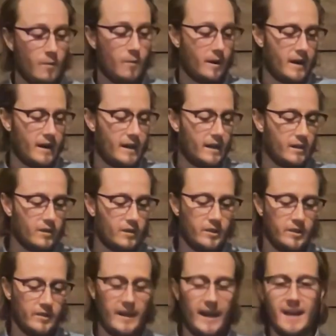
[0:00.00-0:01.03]
We're going to
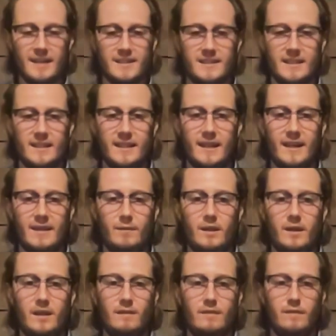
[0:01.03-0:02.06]
include the AC
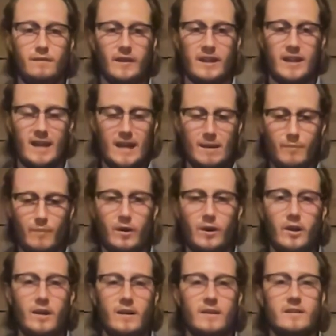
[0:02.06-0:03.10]
cabling for the
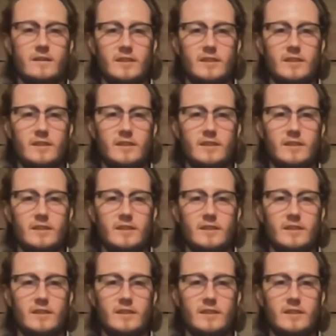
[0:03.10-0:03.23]
input